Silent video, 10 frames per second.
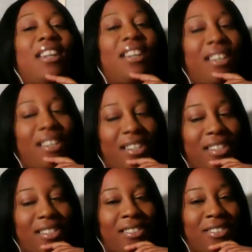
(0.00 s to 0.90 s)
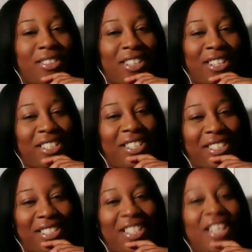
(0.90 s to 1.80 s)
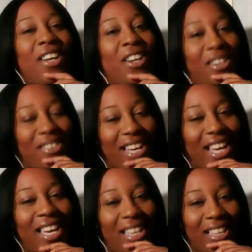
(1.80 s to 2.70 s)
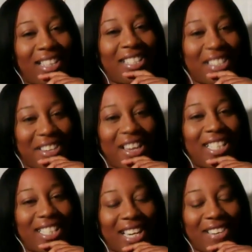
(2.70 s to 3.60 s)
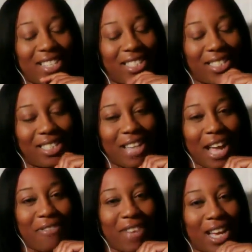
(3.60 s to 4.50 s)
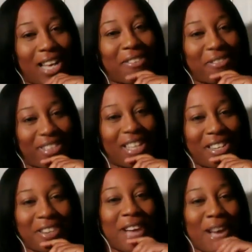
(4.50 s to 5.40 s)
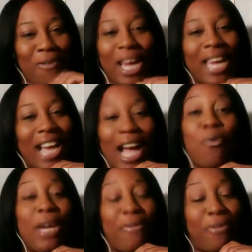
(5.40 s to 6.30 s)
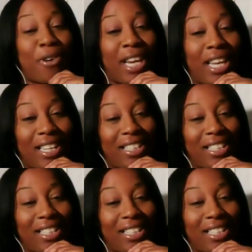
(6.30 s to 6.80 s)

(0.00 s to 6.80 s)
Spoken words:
oh, okay, all right, Cyrus, high five. I'll wait for it.